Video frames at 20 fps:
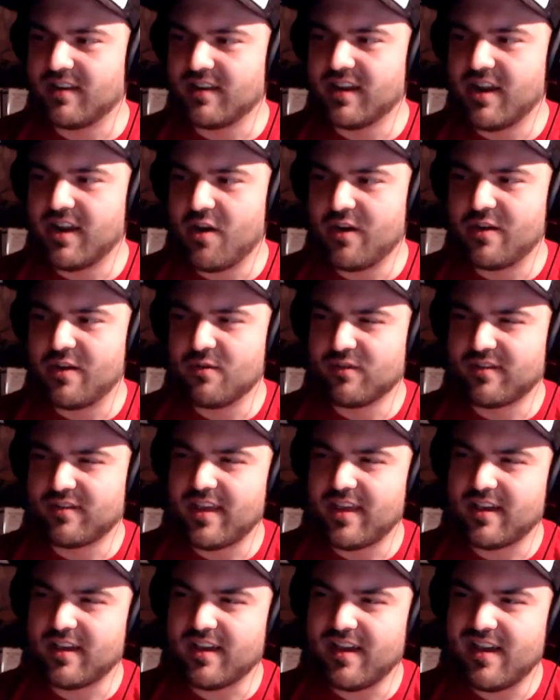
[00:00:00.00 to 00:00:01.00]
he was
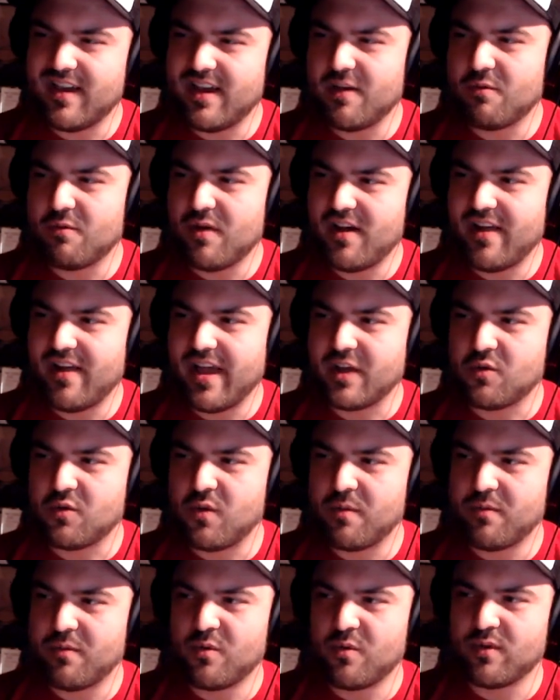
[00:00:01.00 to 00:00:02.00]
like, well, I
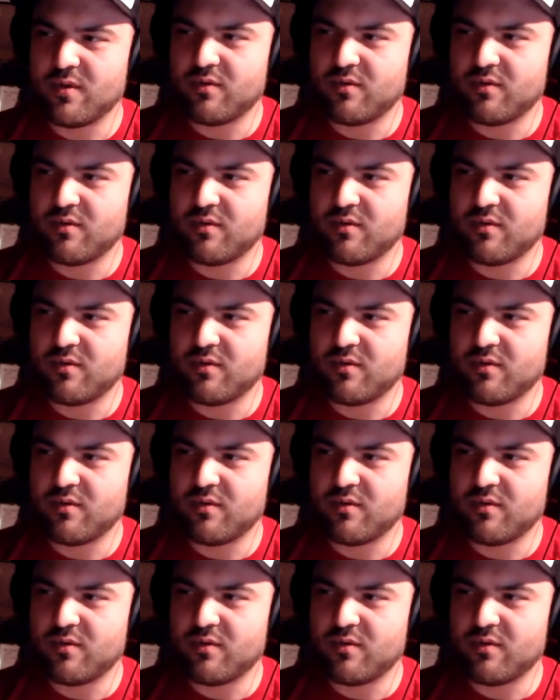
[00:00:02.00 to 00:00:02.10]
quibble with